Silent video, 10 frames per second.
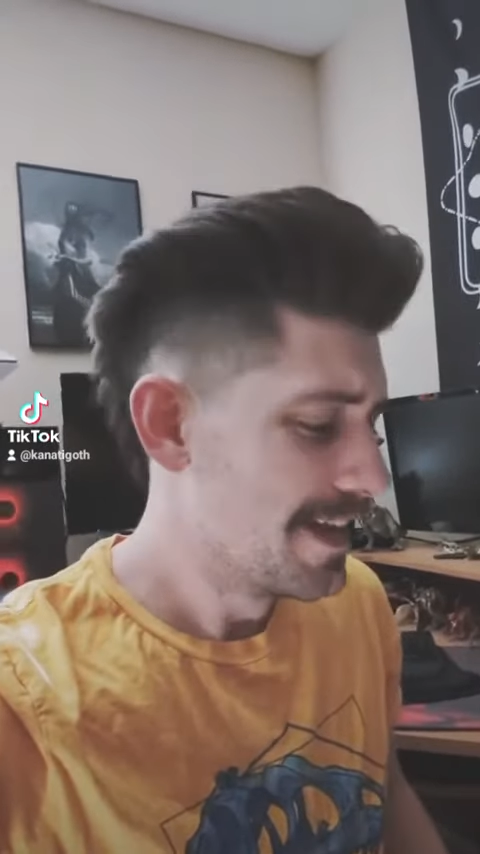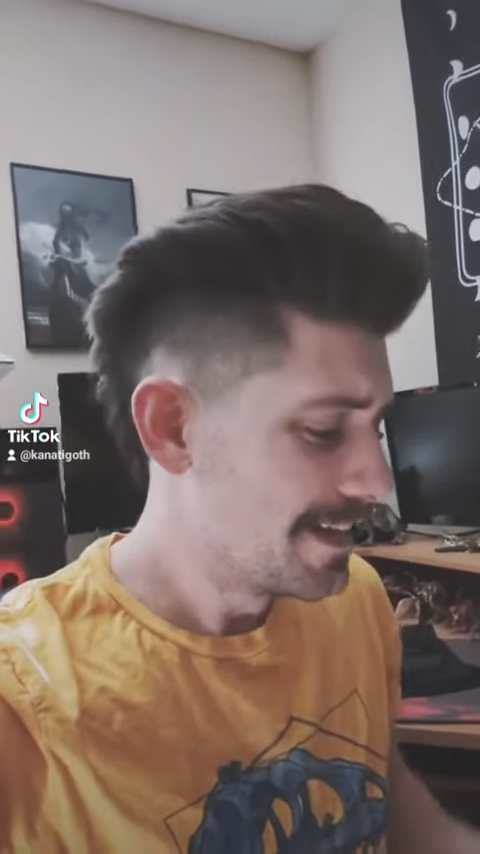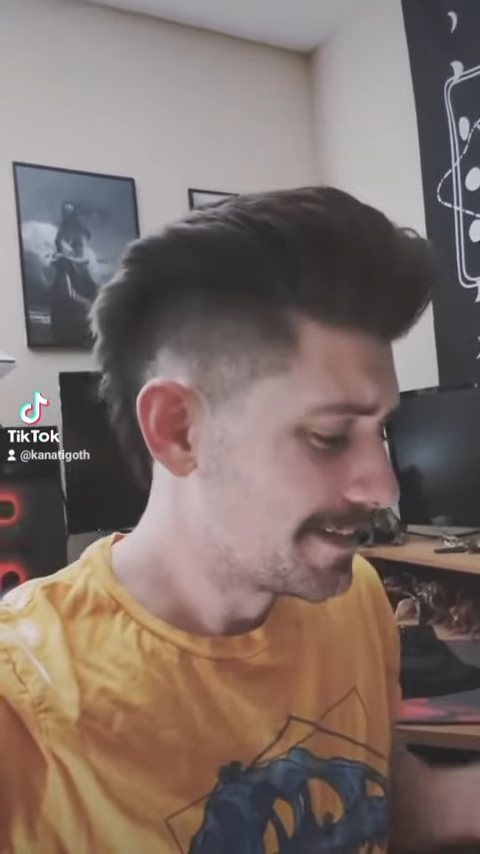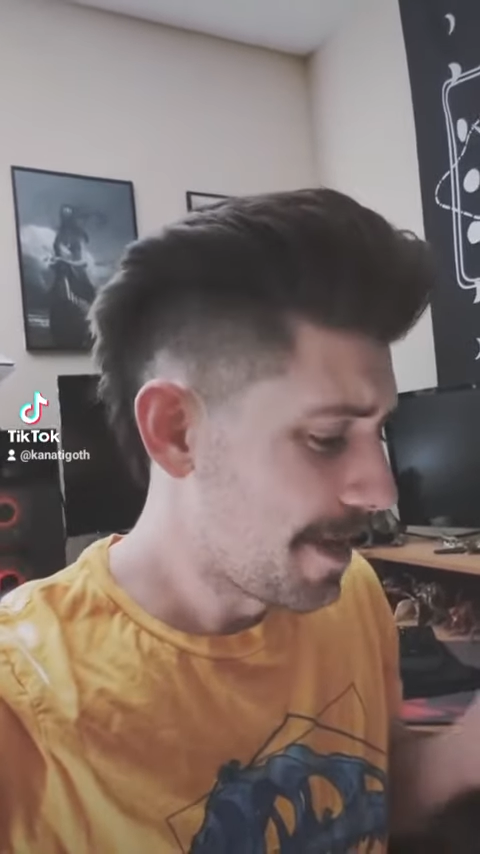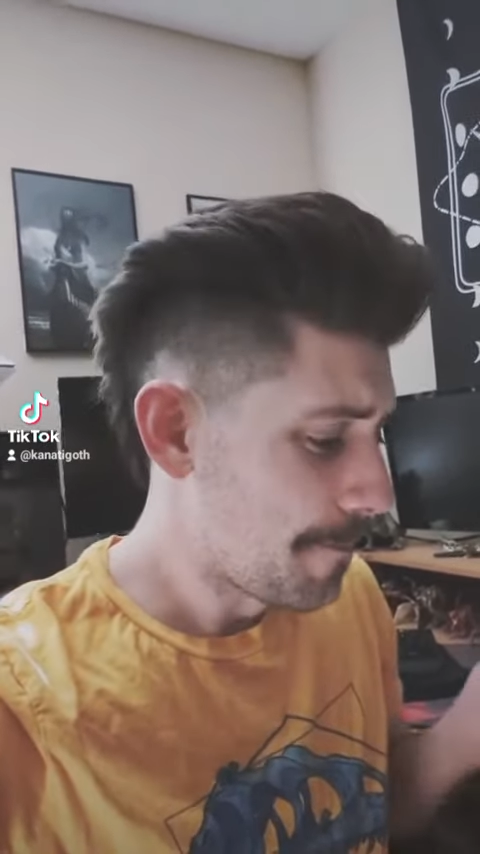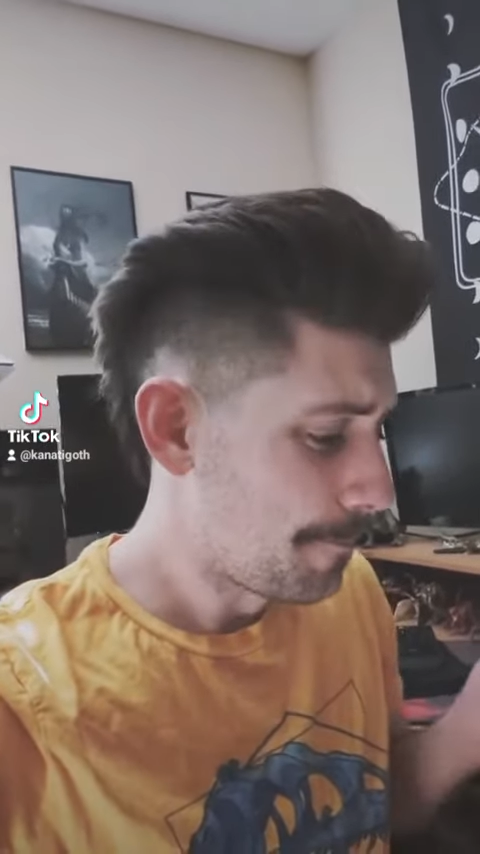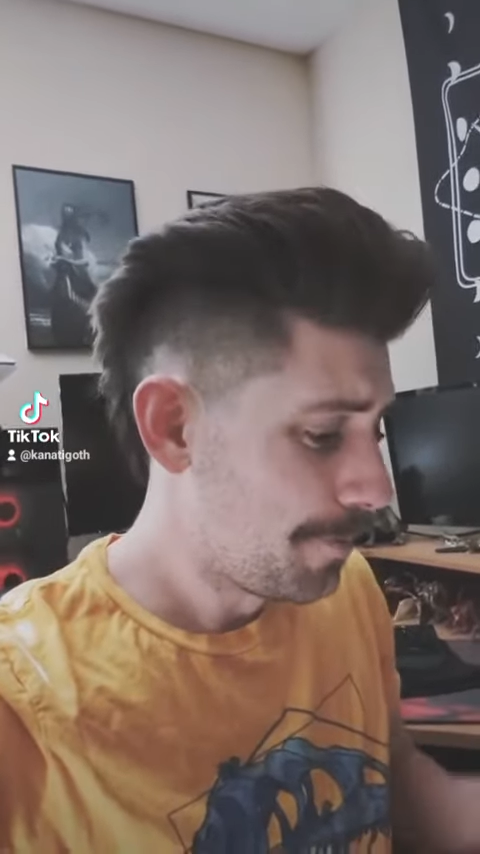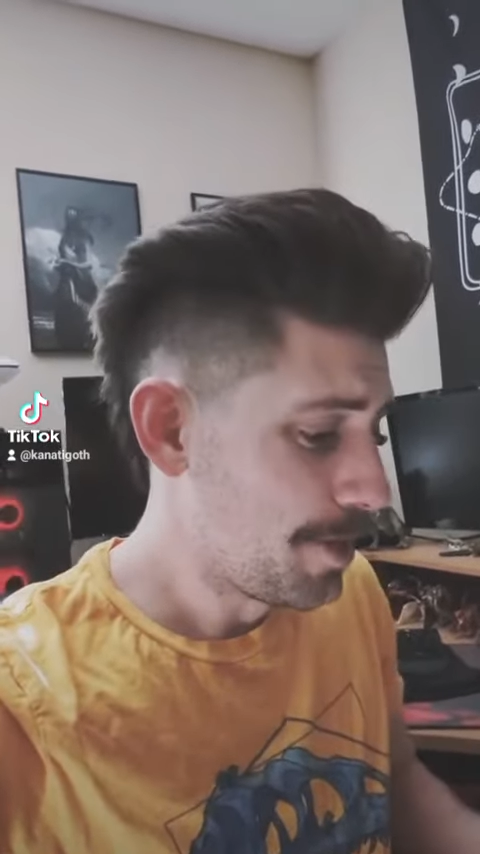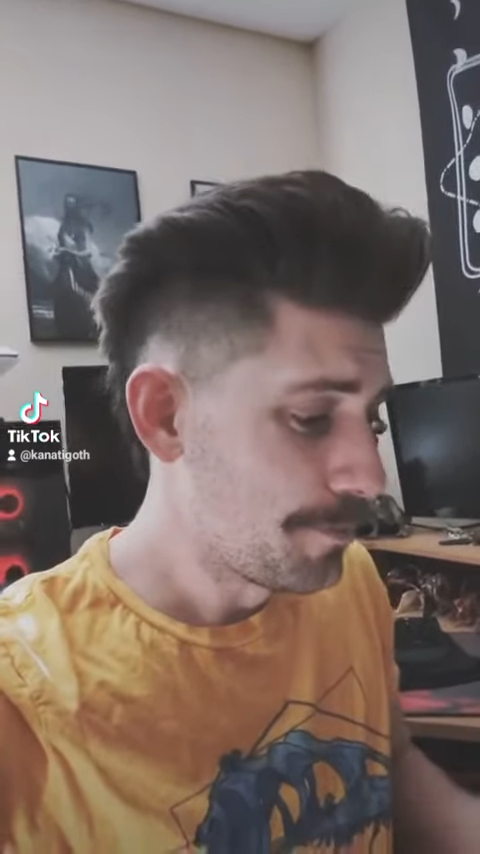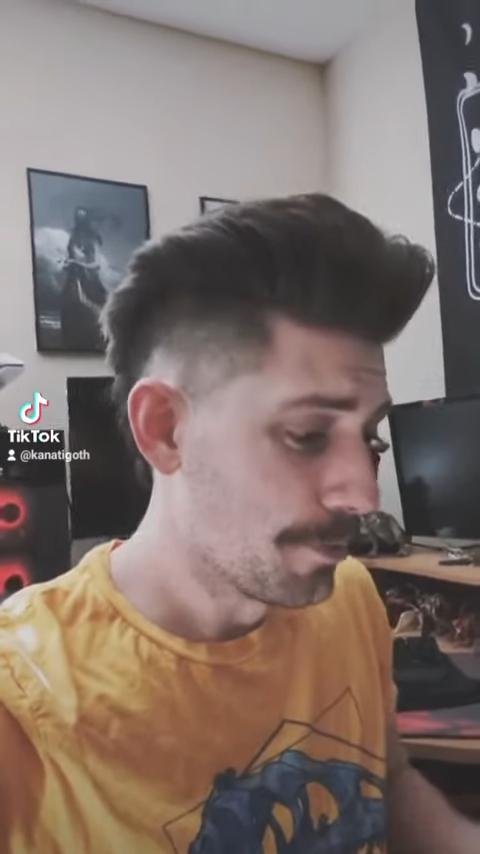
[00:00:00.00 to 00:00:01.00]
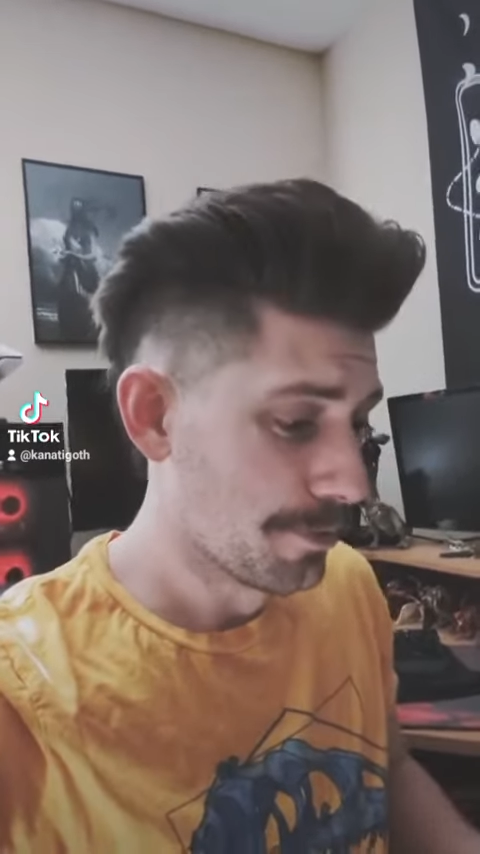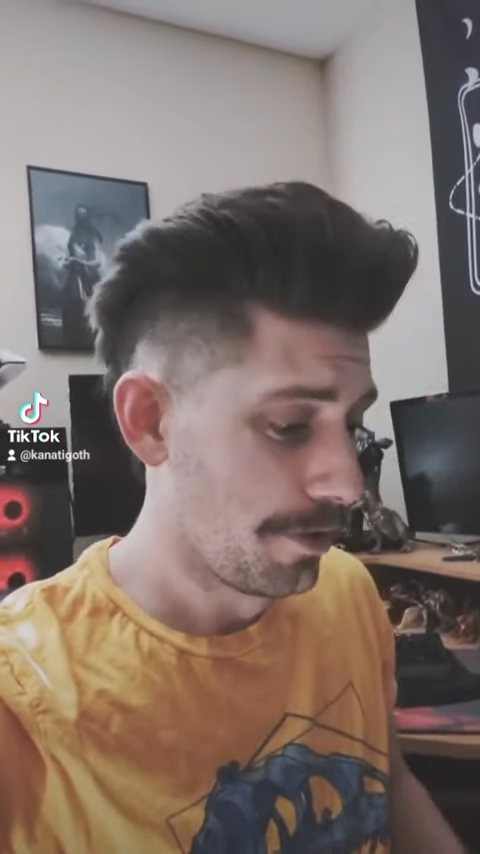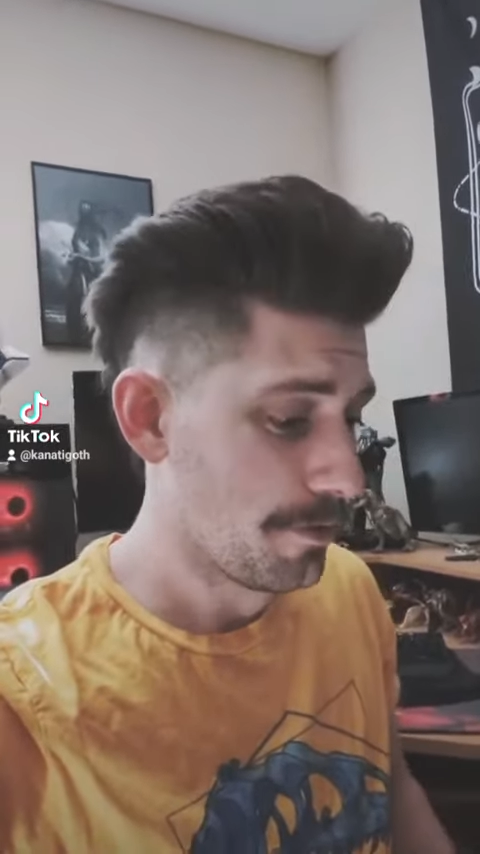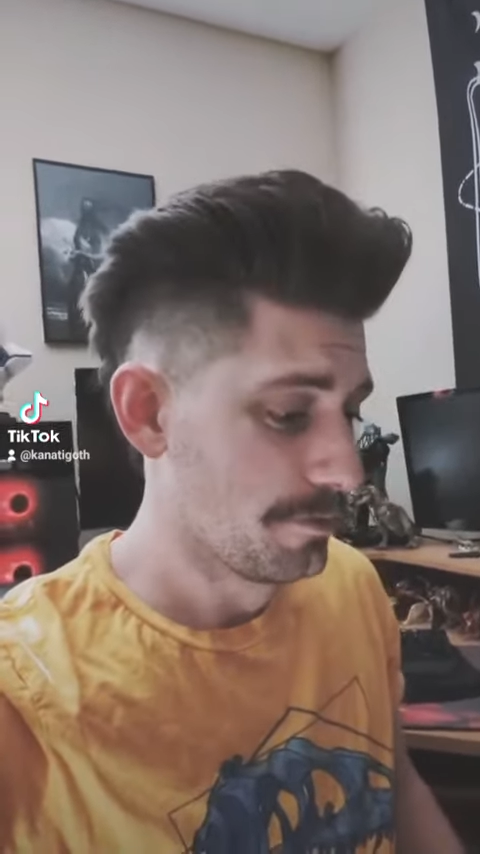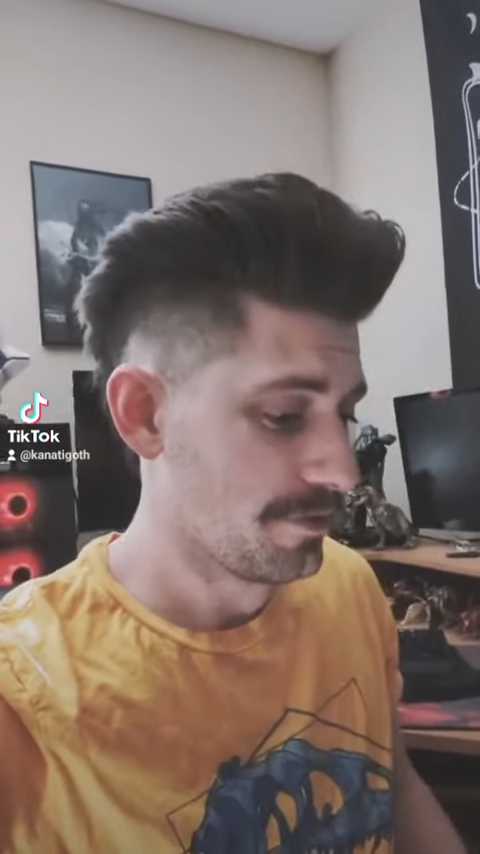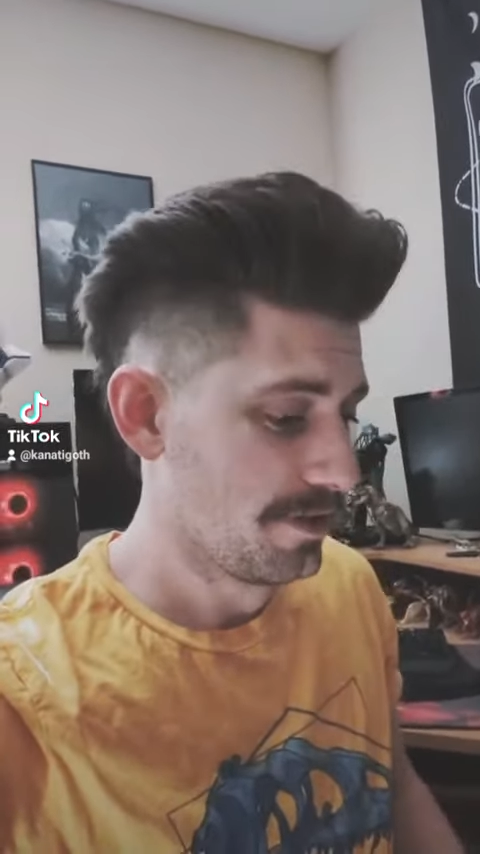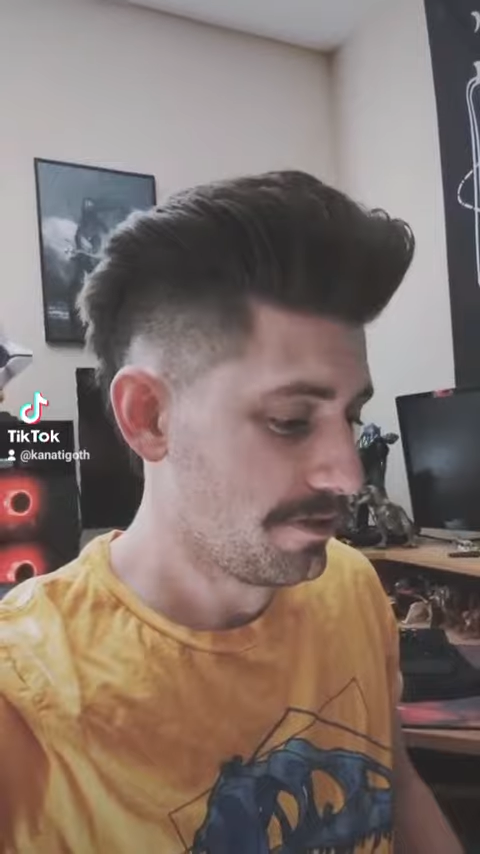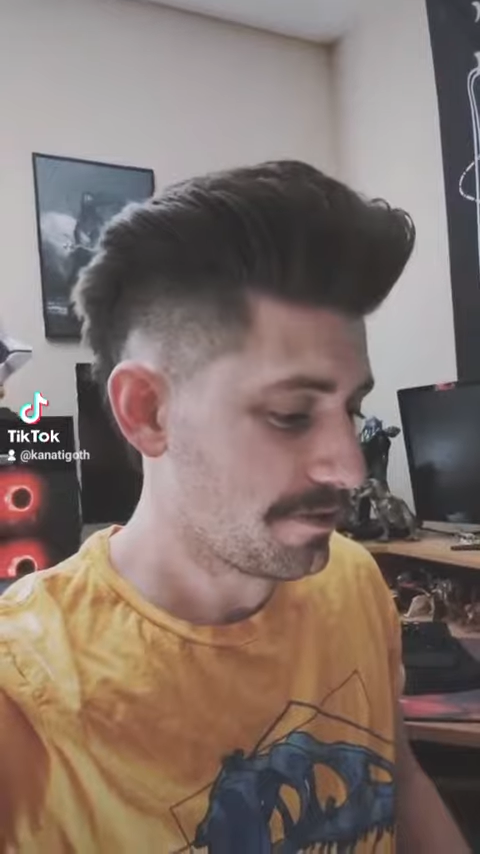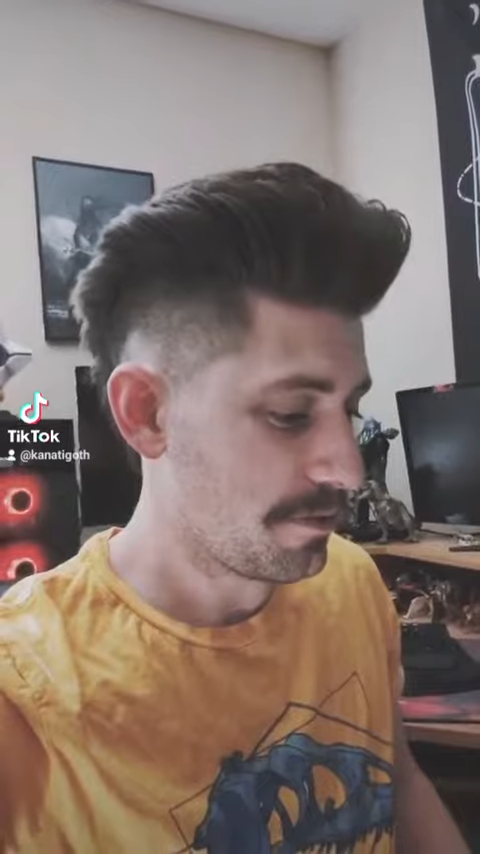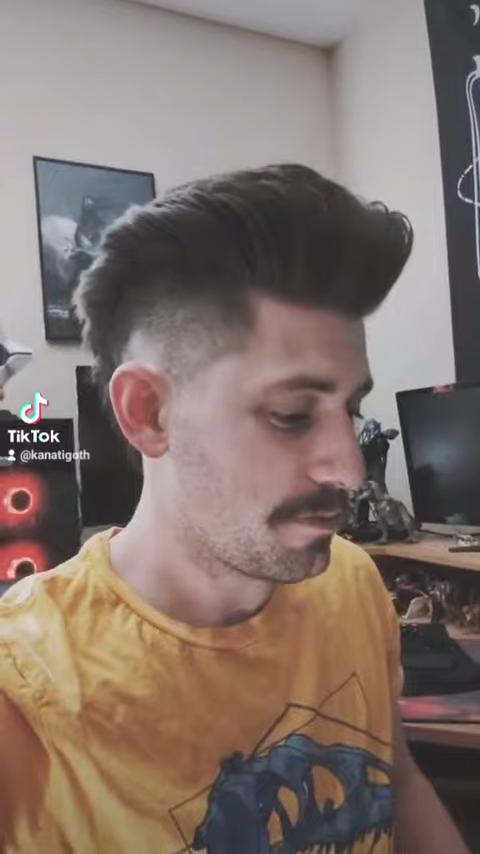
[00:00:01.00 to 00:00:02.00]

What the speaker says: He's got people clothes. He looks so